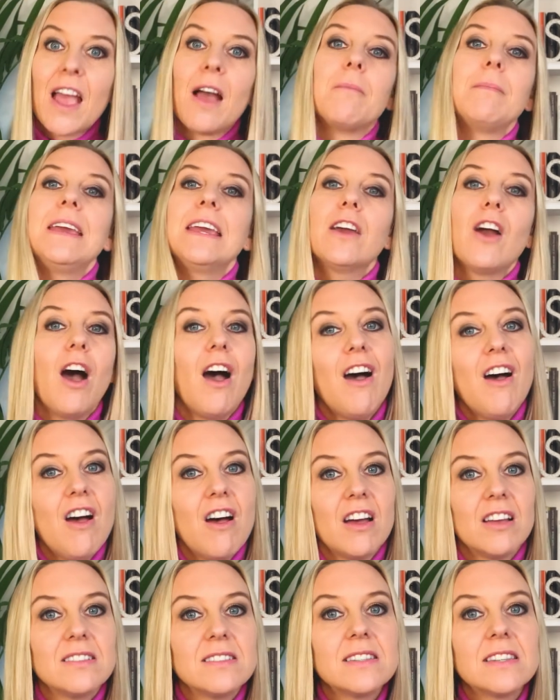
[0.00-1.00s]

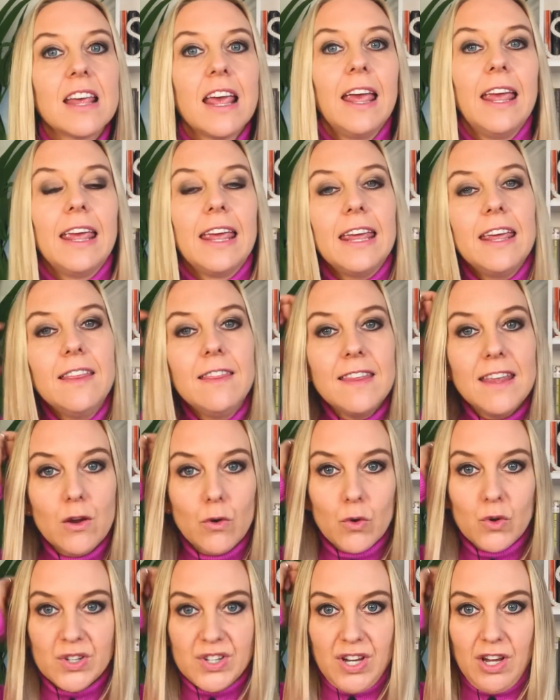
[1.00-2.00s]
Because in the
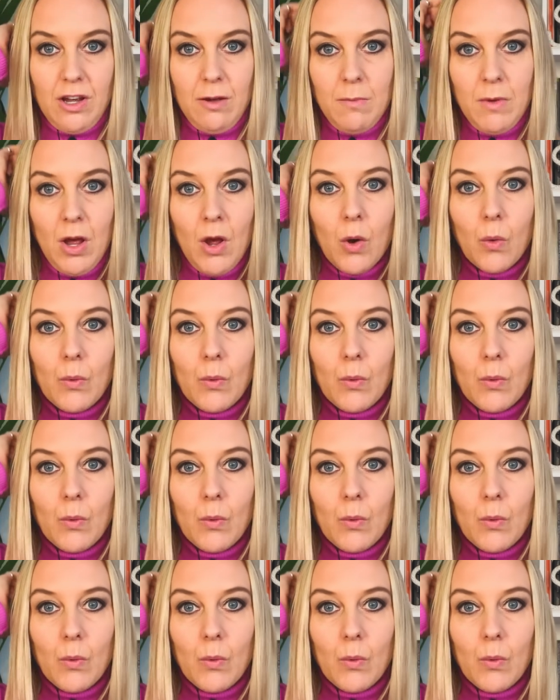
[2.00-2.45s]
autumn,